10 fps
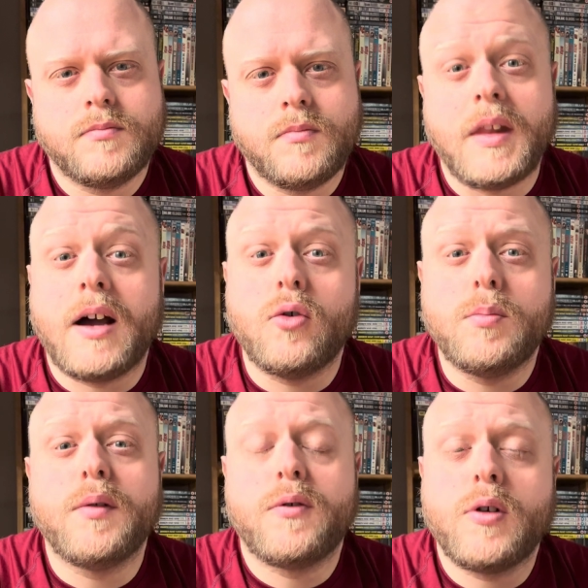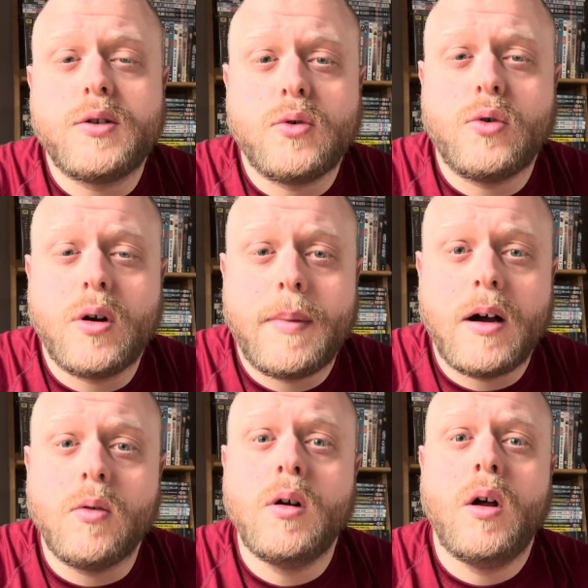Now, before I talk
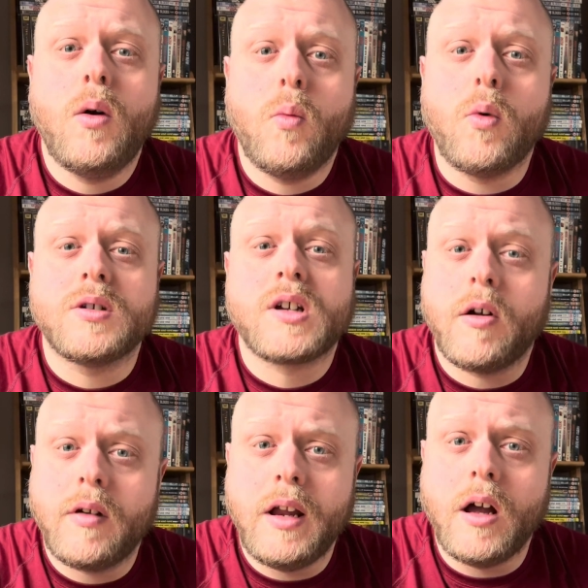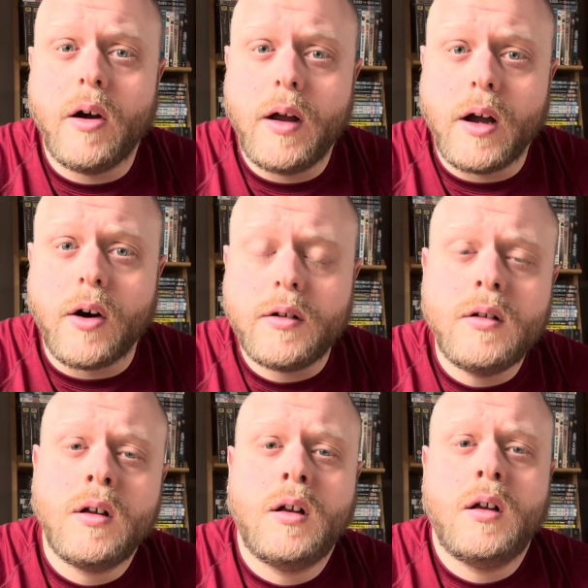about what's currently going on
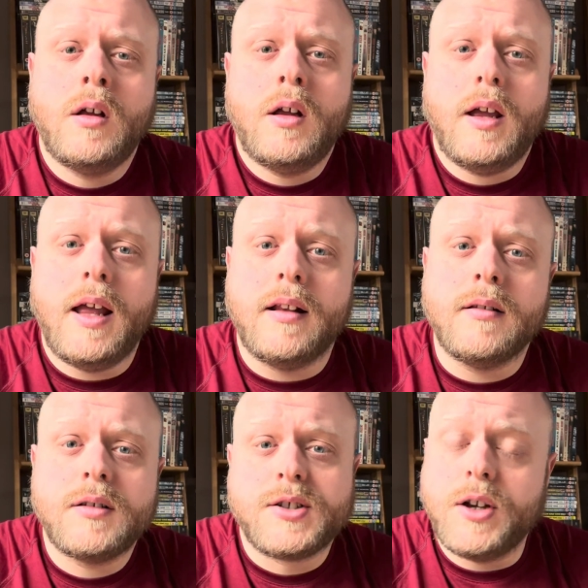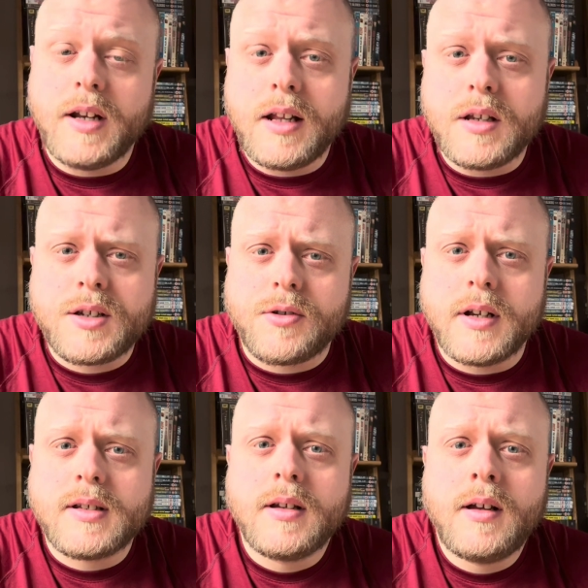in certain
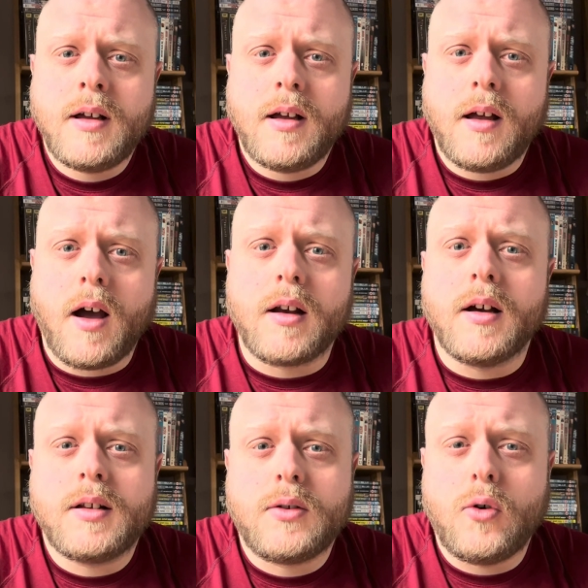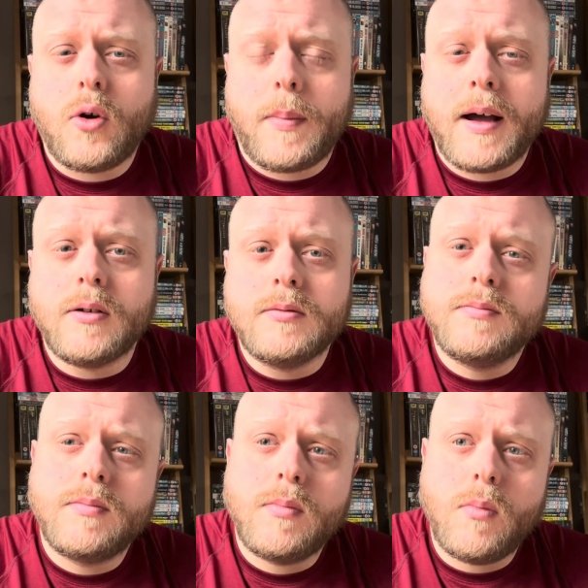industries, I'd like to talk about
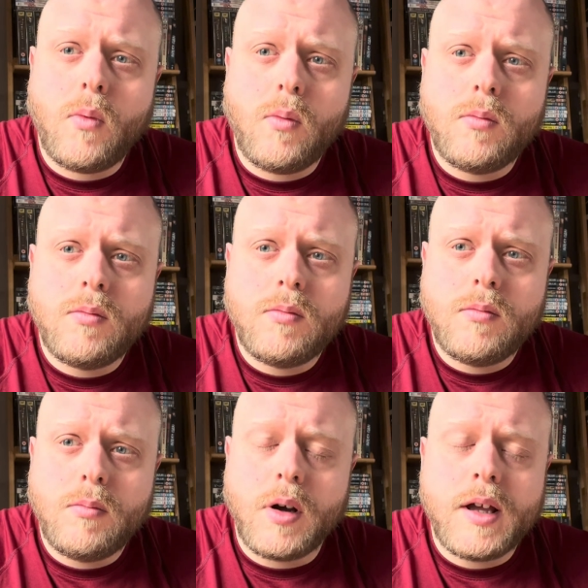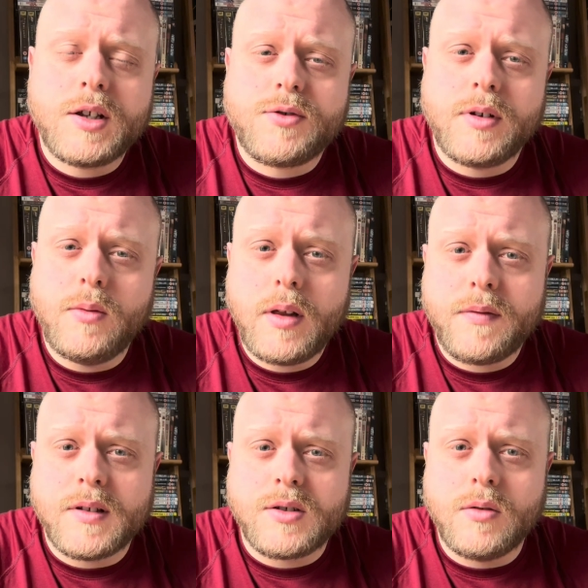my history with
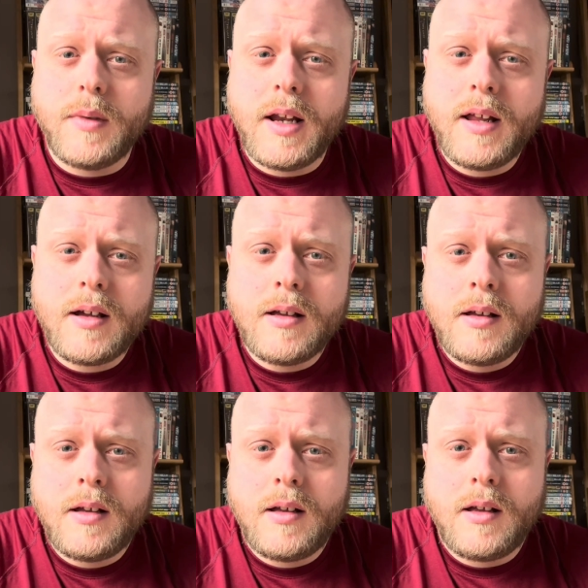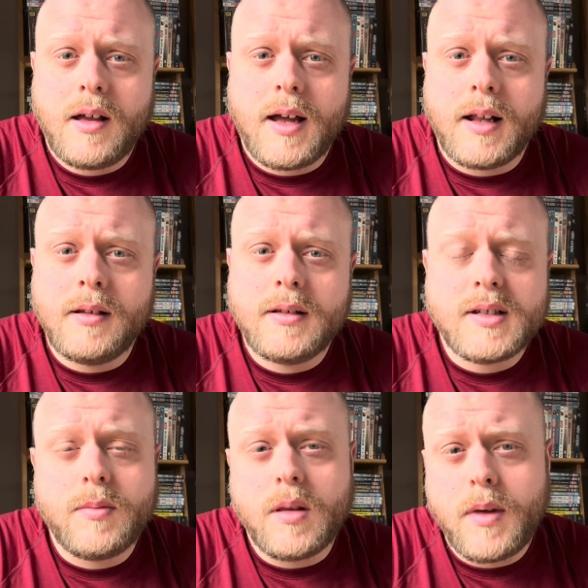physical media and
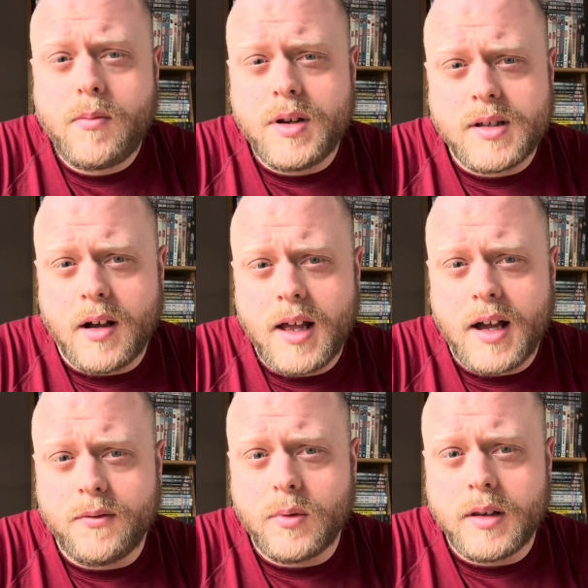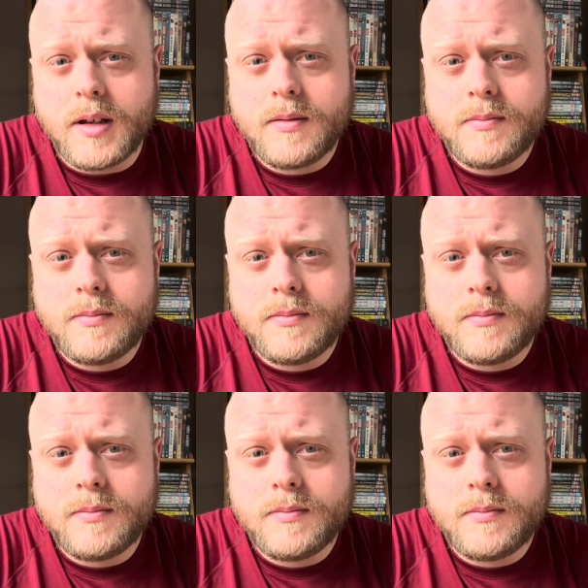some of the memories that I have with it.